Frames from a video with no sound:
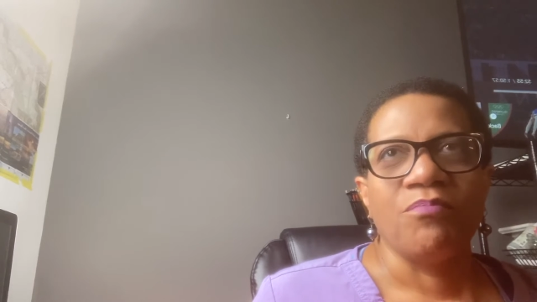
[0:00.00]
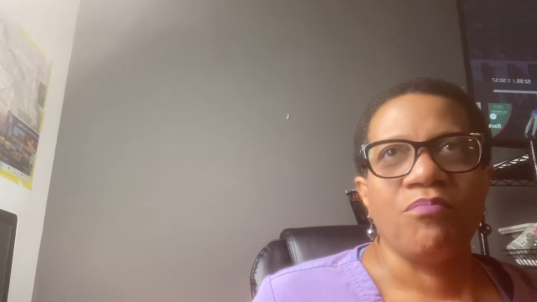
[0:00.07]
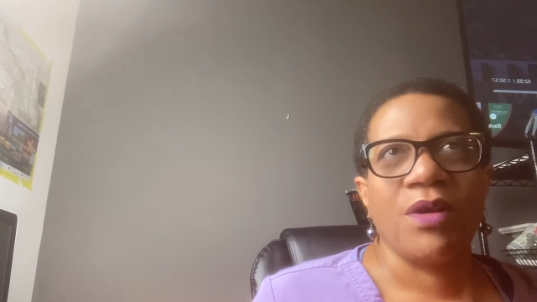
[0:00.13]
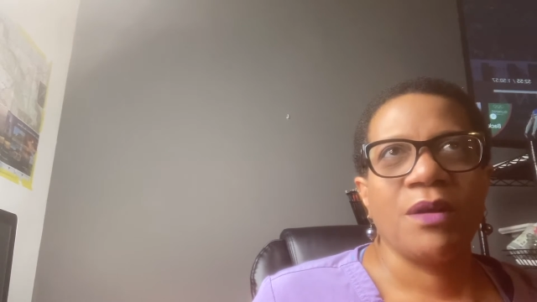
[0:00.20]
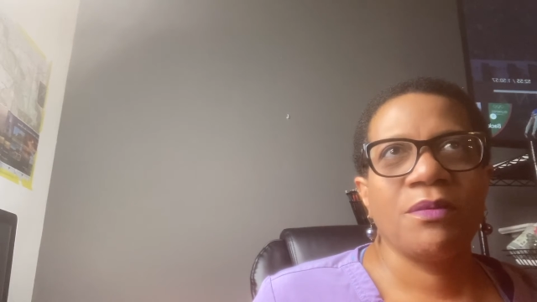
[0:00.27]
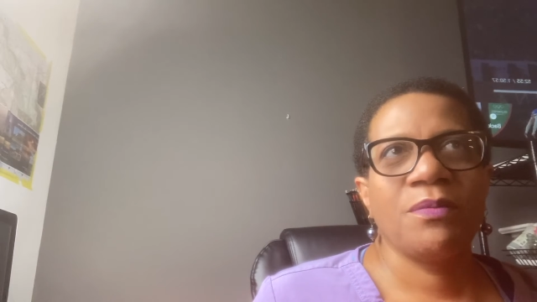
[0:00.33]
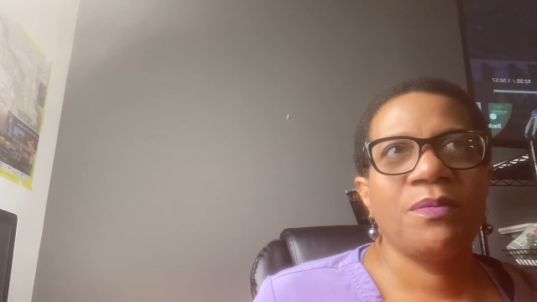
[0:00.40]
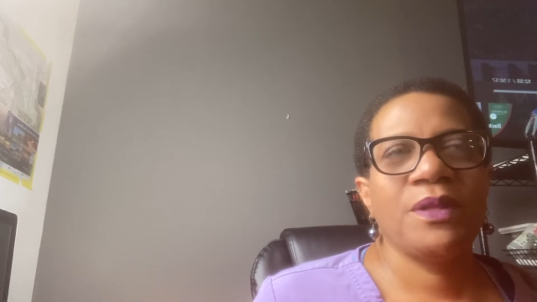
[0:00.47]

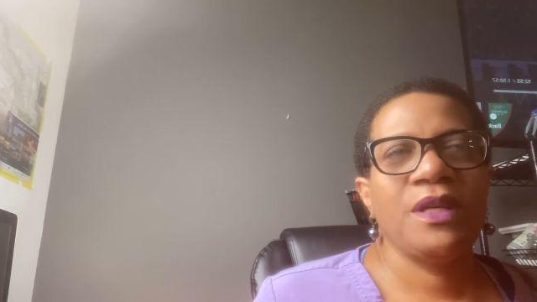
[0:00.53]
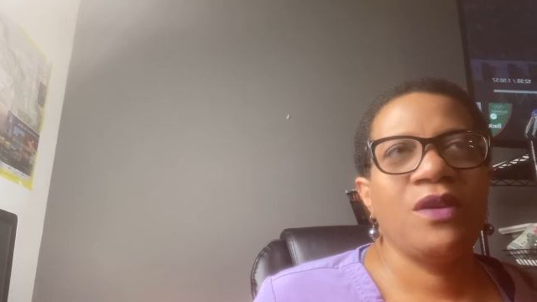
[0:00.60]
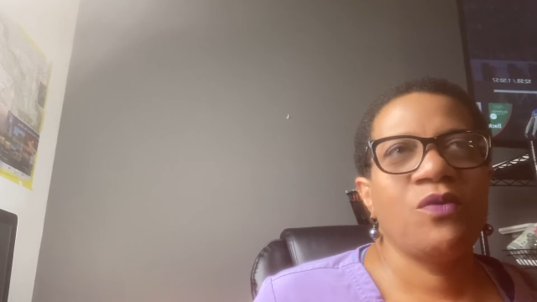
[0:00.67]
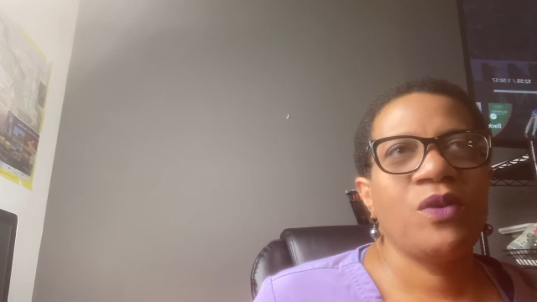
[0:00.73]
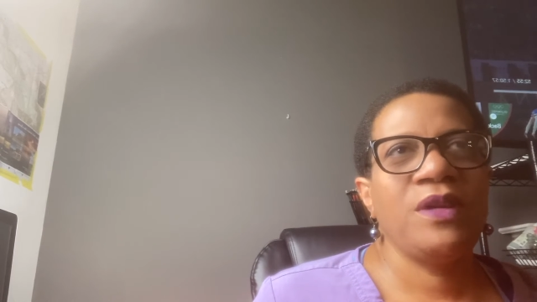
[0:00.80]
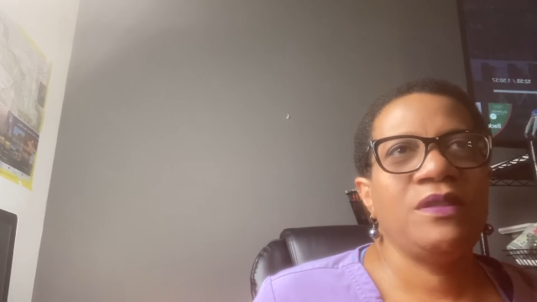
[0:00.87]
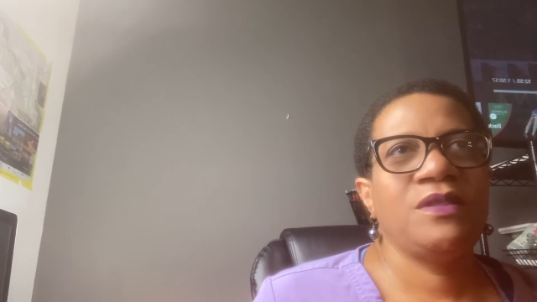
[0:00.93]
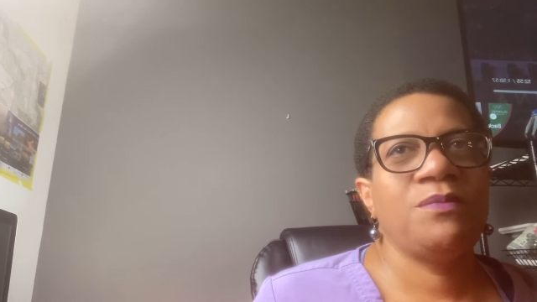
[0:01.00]
probably
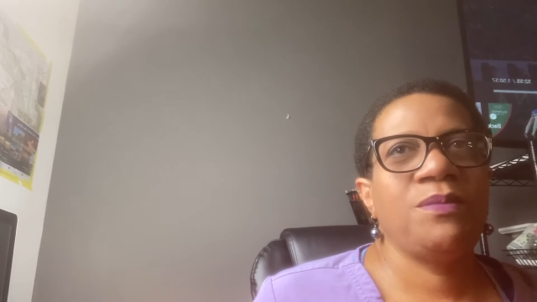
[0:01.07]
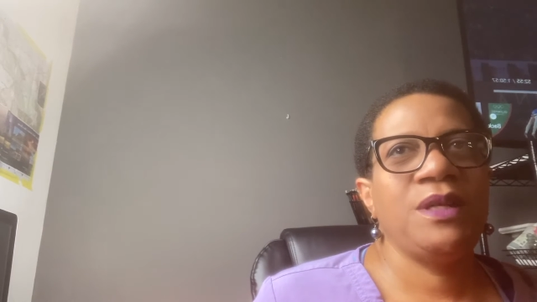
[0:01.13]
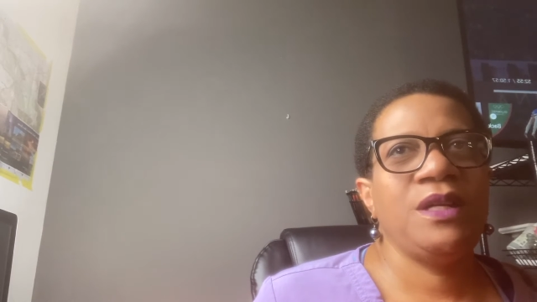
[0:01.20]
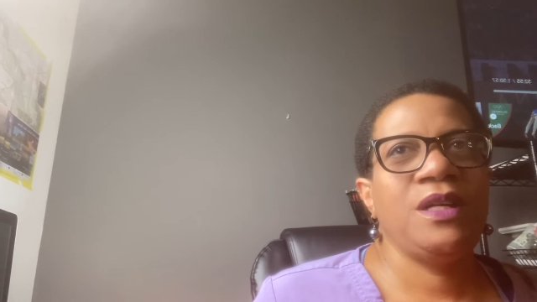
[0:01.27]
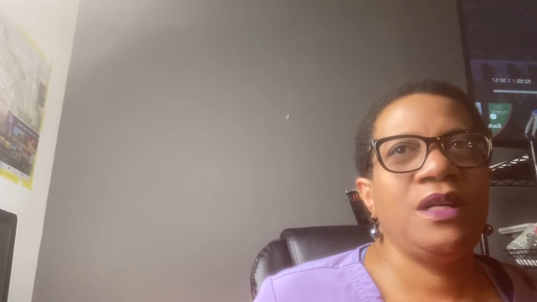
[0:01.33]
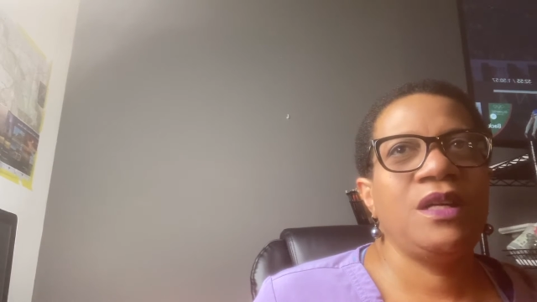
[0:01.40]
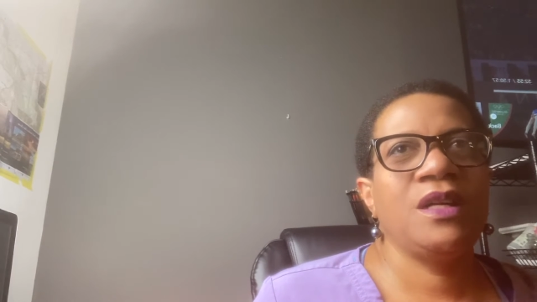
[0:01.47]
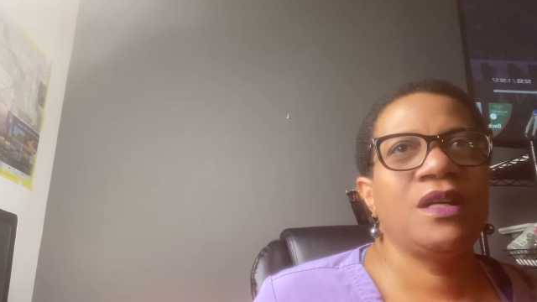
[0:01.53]
going to
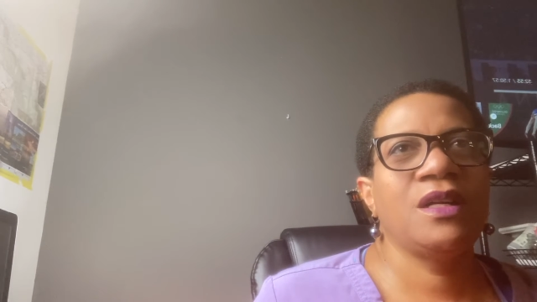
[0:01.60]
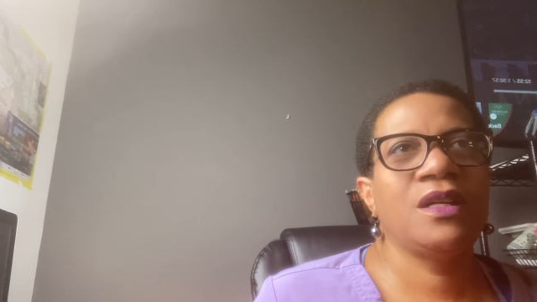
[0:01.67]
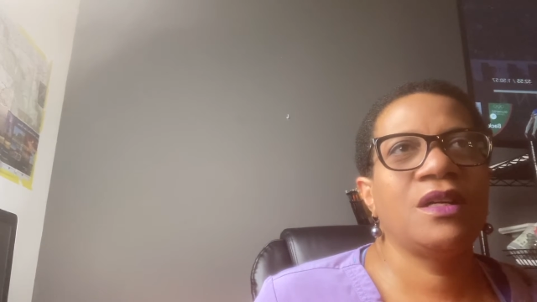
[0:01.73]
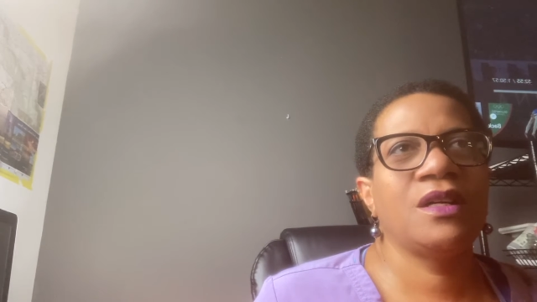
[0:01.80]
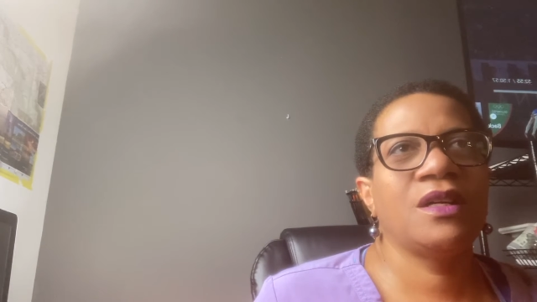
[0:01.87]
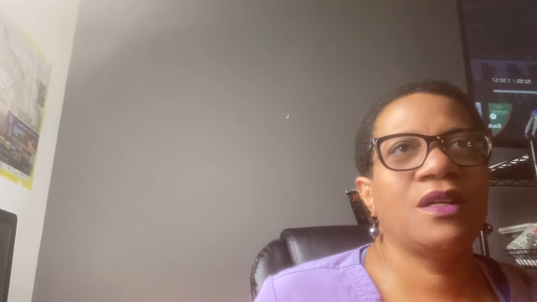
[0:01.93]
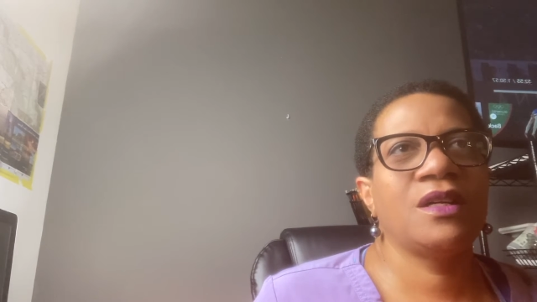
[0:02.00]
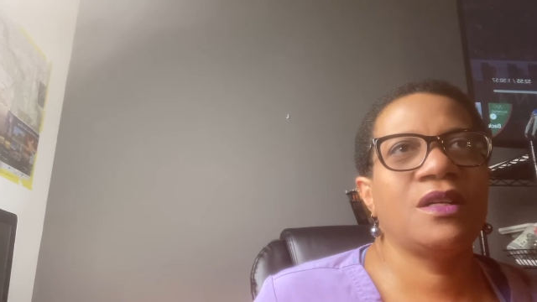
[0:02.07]
be
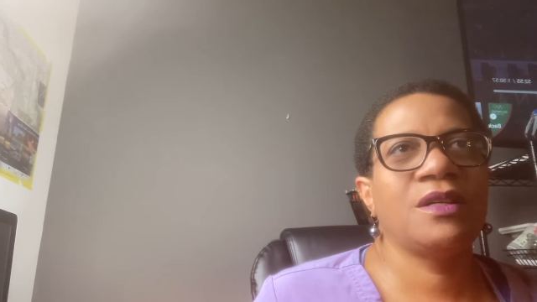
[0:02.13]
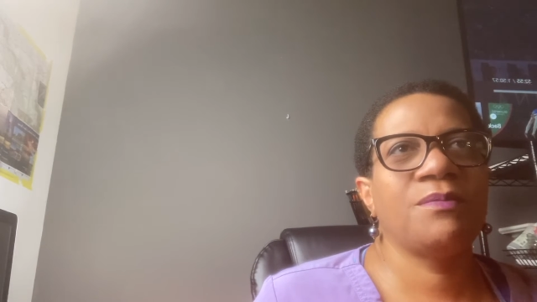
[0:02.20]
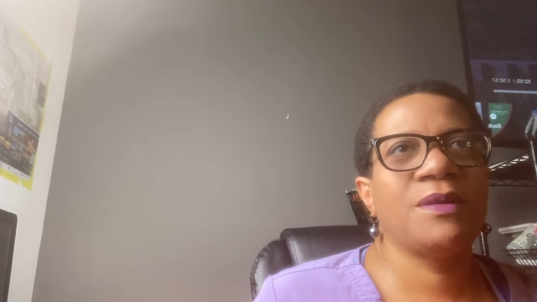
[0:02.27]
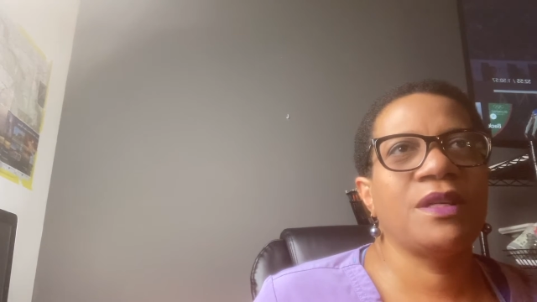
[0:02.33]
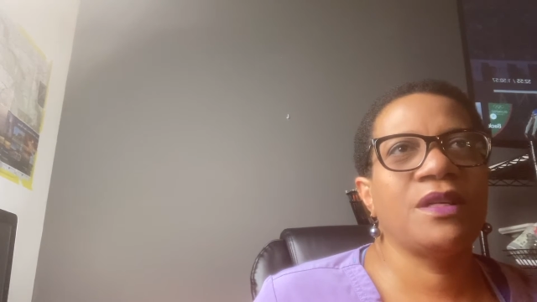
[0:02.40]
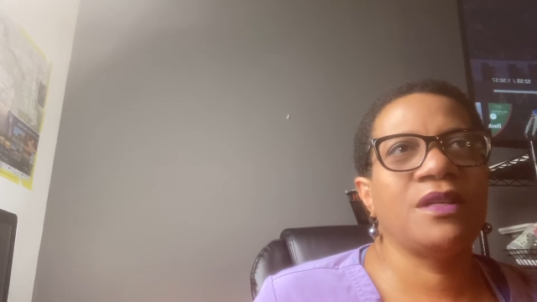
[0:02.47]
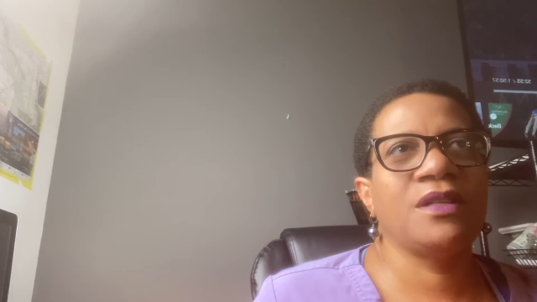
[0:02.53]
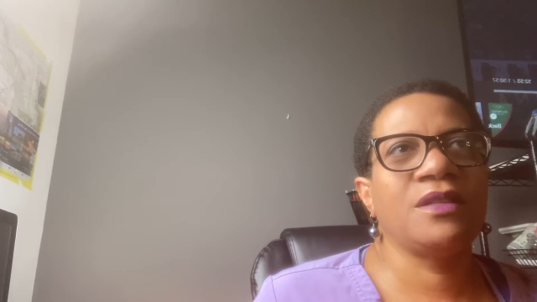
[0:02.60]
um,
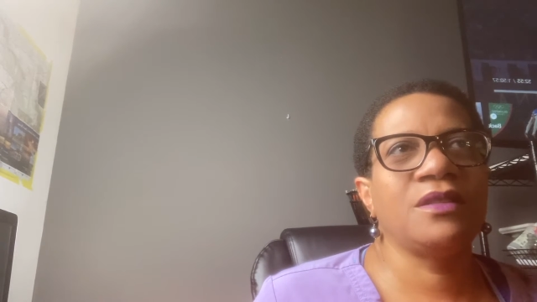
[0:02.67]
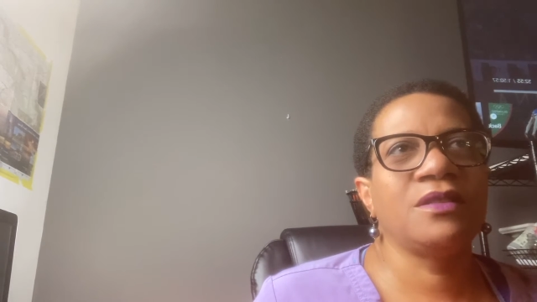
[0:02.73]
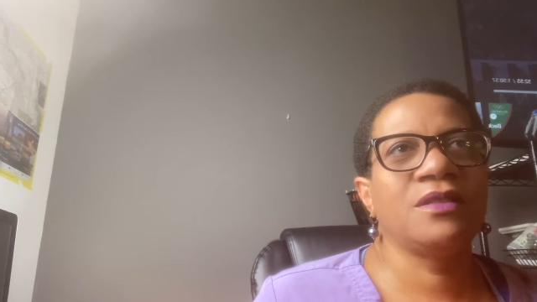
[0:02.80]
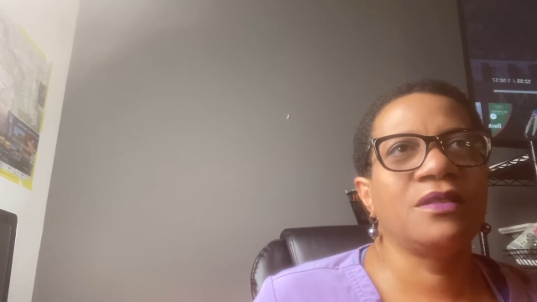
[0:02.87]
a